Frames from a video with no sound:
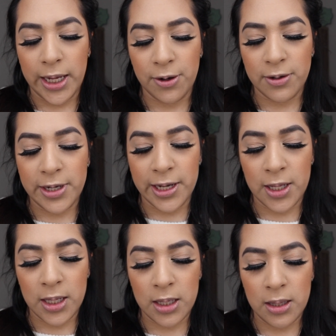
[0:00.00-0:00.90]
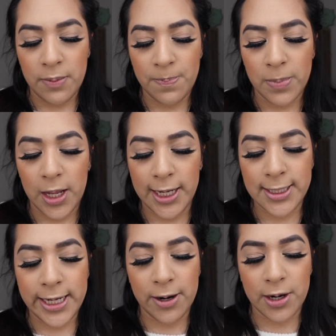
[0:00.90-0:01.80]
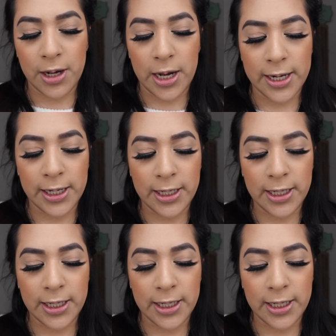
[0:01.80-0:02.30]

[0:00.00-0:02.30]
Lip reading: Iredale in Terracotta,